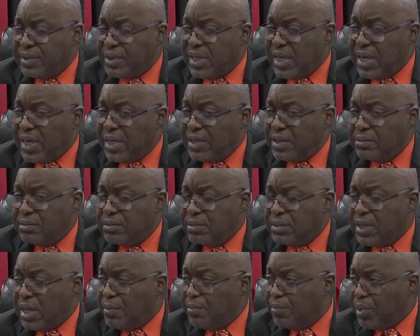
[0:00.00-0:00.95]
gain
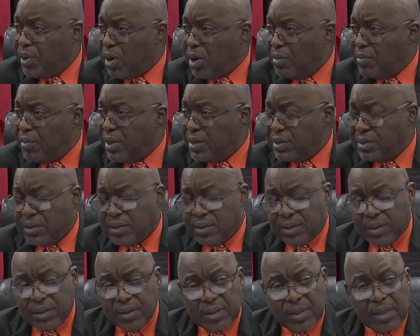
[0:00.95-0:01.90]

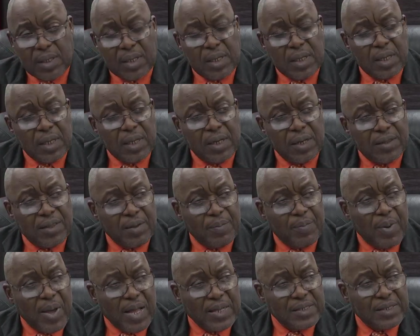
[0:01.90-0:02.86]
employment in other
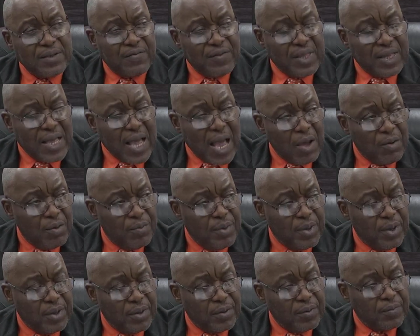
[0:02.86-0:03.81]
parts of the
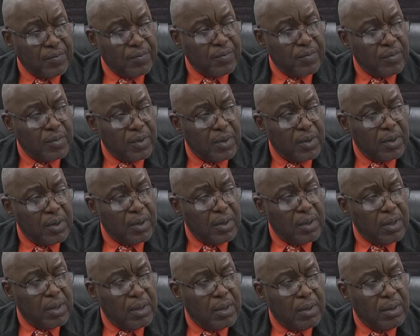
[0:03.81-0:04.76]
Caribbean,
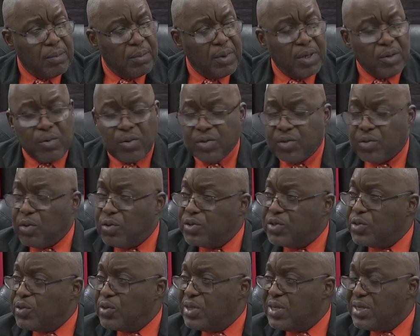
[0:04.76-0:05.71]
but it was
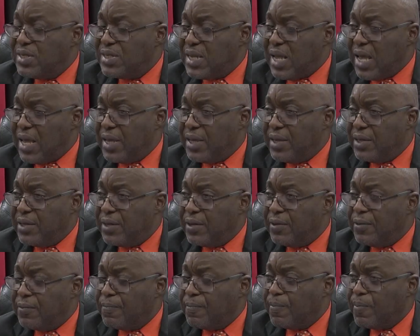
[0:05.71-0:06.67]
also designed
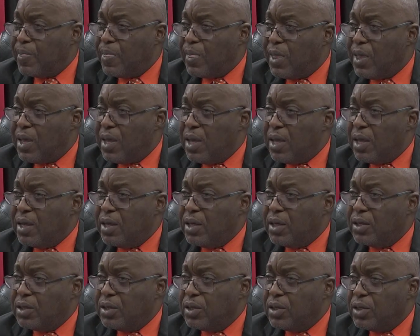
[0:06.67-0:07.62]

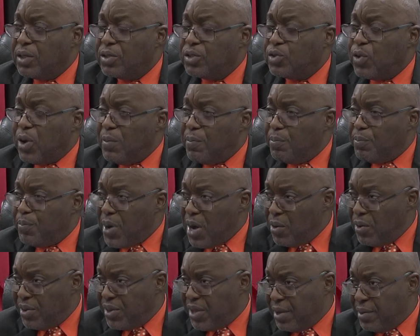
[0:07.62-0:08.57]
to
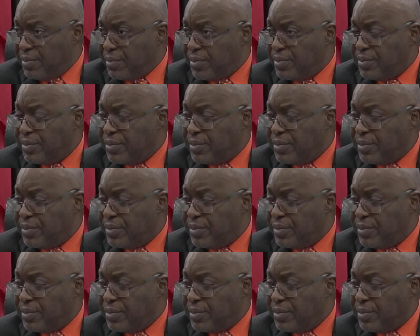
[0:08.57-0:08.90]
empower them